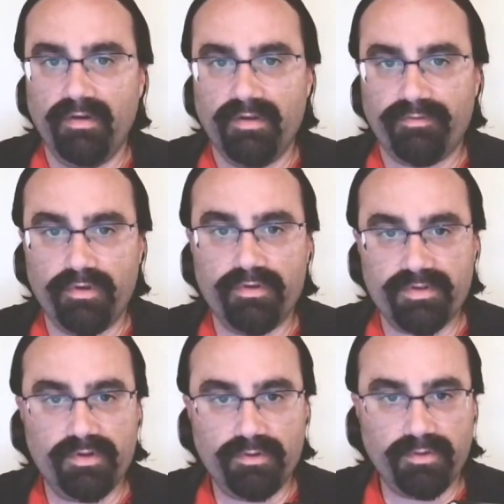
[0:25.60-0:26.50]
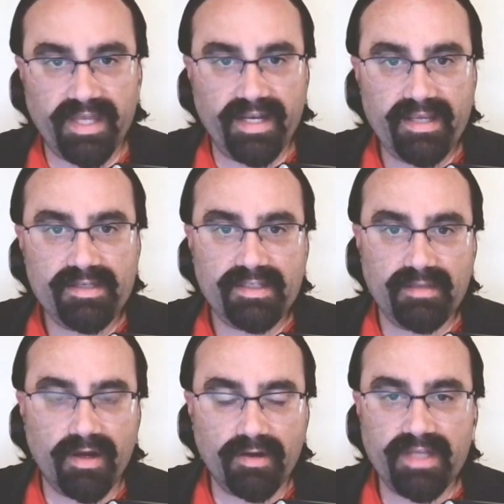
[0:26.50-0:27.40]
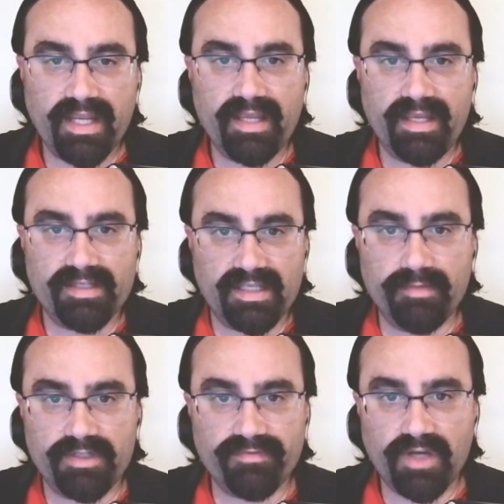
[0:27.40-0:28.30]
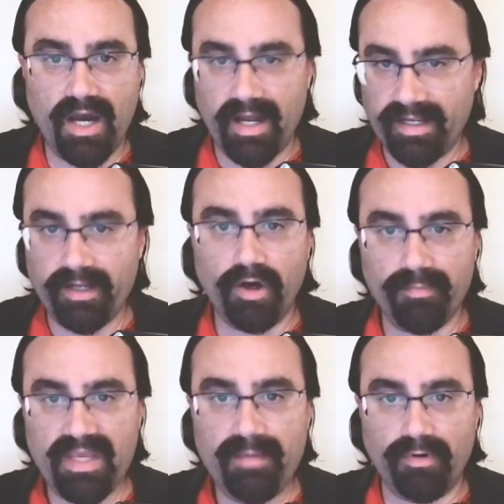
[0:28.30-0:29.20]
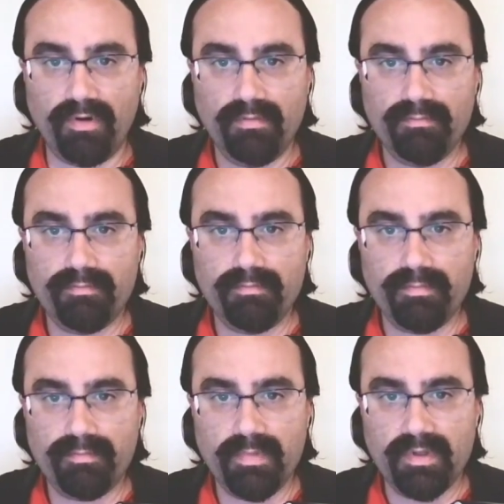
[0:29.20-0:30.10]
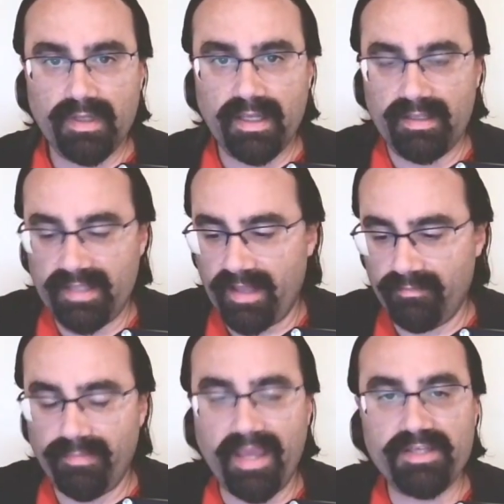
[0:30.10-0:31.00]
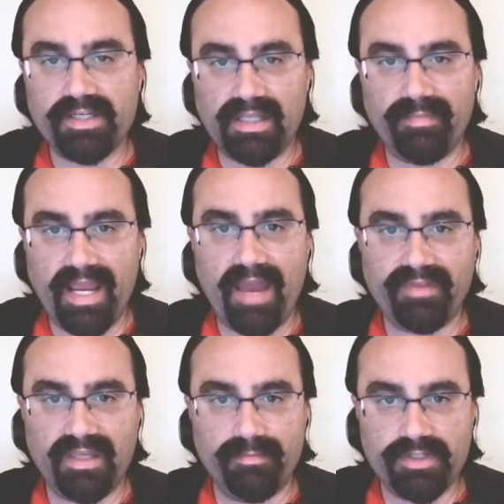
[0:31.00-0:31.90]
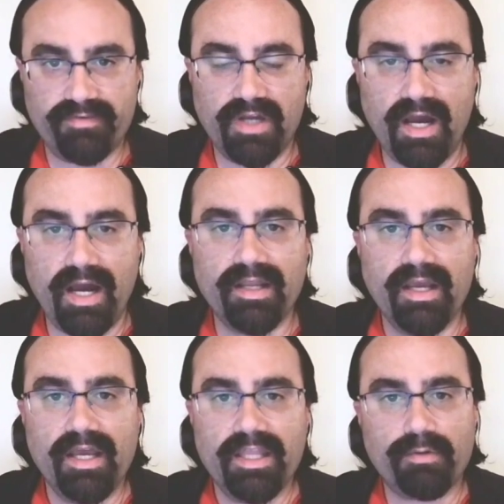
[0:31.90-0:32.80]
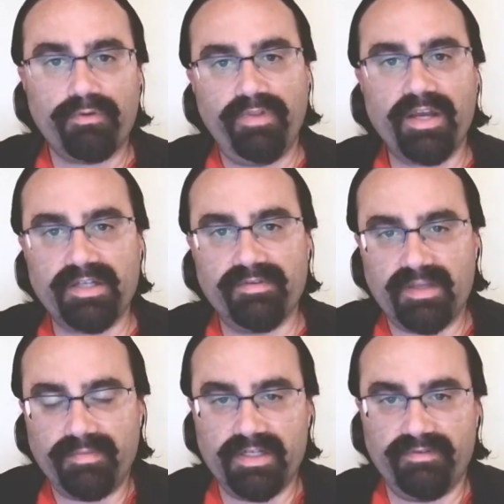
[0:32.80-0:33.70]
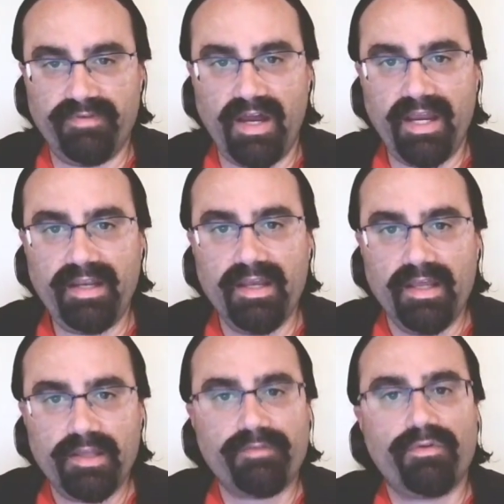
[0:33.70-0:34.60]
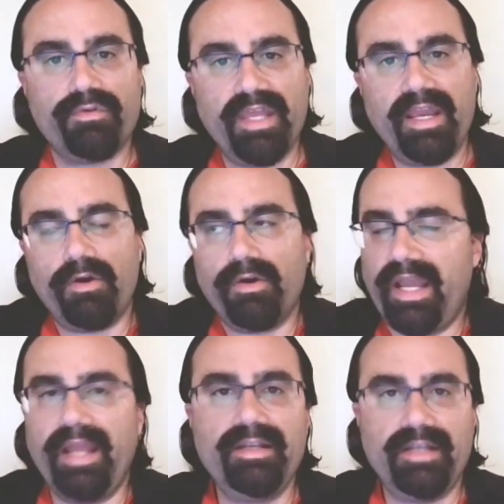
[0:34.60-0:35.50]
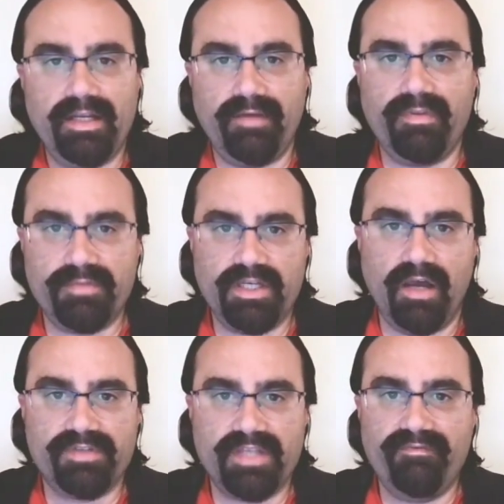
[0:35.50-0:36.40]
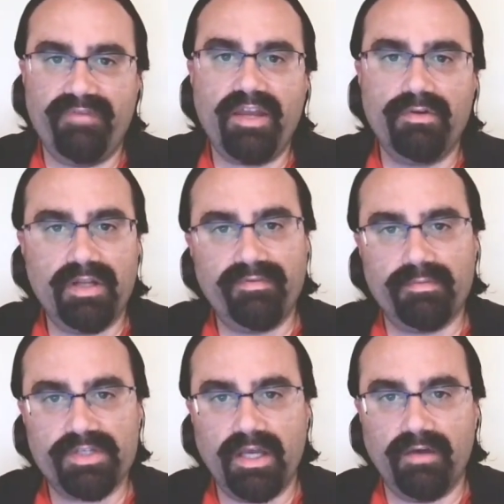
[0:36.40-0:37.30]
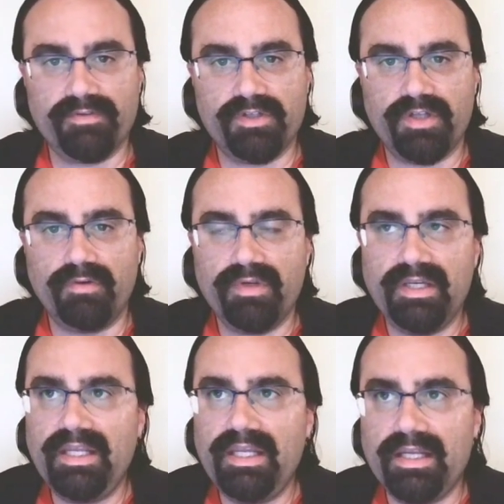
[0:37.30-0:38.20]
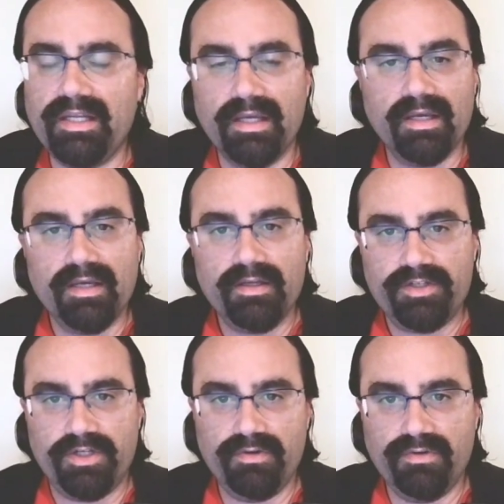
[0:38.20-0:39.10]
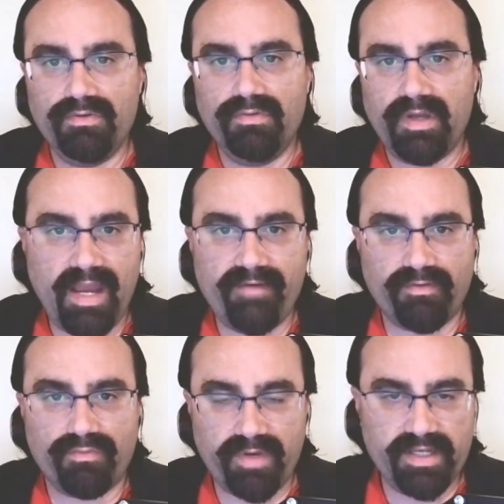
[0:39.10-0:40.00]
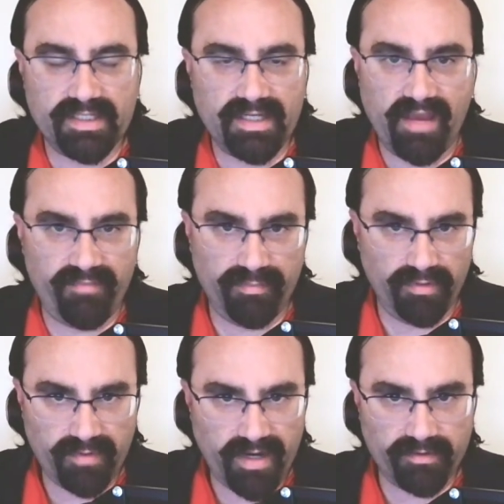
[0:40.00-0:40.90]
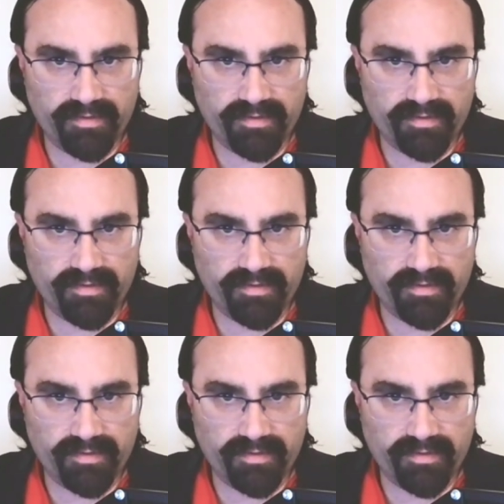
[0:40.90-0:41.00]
For those who don't know what that is, the imago Dei is the image of God in all people. And that basically, by having the image of God, they're a reflection of something divine. Therefore, they are an end in of themselves. They have value in of themselves. You don't need to have a reason to have people around.